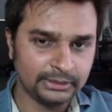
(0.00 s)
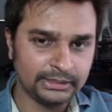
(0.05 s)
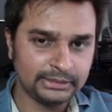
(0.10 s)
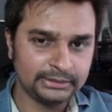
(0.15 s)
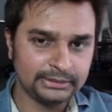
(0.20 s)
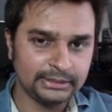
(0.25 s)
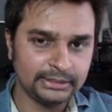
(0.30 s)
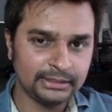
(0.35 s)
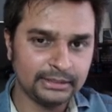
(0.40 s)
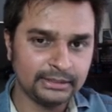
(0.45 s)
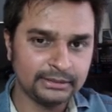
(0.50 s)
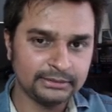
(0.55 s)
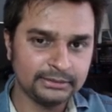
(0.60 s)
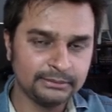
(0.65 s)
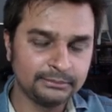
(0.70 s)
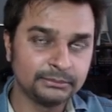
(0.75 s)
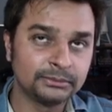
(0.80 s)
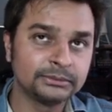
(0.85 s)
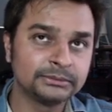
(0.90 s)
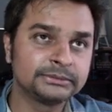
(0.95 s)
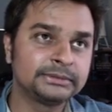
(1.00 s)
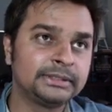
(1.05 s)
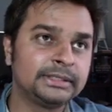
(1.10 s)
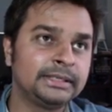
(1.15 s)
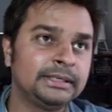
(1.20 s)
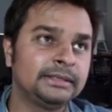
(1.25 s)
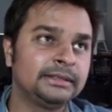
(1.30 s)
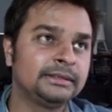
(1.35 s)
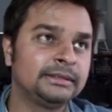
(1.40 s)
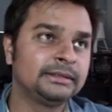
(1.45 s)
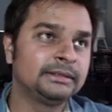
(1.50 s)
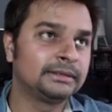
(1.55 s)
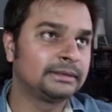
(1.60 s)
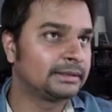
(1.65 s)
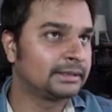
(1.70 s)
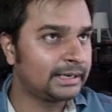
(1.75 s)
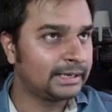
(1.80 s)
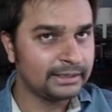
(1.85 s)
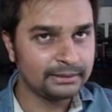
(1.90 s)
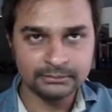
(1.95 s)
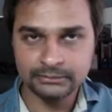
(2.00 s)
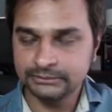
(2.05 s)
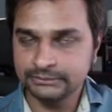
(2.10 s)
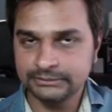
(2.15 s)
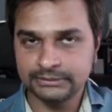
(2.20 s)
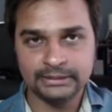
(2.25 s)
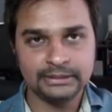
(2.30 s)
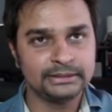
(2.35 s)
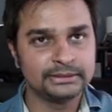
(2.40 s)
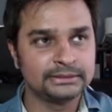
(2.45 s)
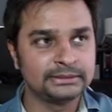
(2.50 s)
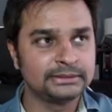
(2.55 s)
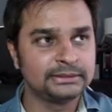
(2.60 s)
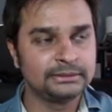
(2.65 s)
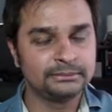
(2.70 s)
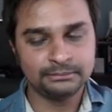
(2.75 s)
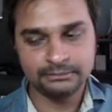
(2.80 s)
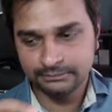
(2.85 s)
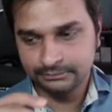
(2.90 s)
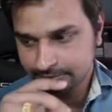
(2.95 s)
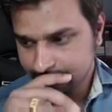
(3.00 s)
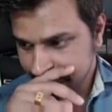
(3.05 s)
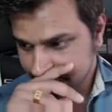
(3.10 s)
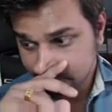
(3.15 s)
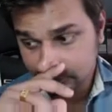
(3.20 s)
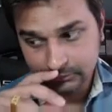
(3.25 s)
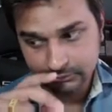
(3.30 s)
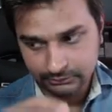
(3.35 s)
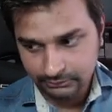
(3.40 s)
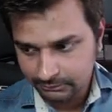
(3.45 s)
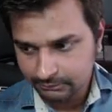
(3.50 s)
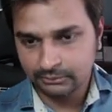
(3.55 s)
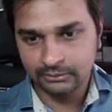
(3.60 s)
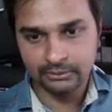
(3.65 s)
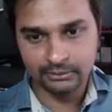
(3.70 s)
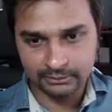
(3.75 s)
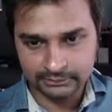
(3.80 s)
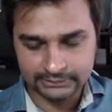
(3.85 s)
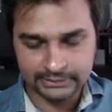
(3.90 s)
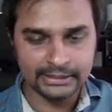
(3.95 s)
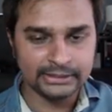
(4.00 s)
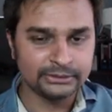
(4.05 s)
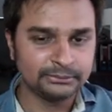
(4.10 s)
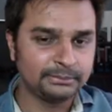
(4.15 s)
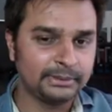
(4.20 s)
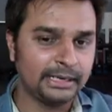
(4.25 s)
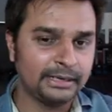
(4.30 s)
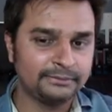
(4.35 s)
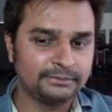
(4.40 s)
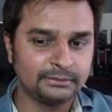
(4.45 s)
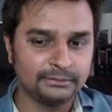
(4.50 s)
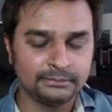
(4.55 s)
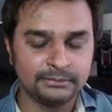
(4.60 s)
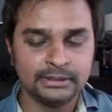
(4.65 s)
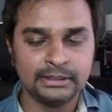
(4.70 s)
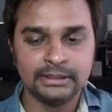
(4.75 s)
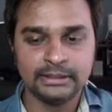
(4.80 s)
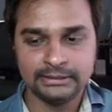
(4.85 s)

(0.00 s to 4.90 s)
and they are the mostly read, mostly heard, more or less platform.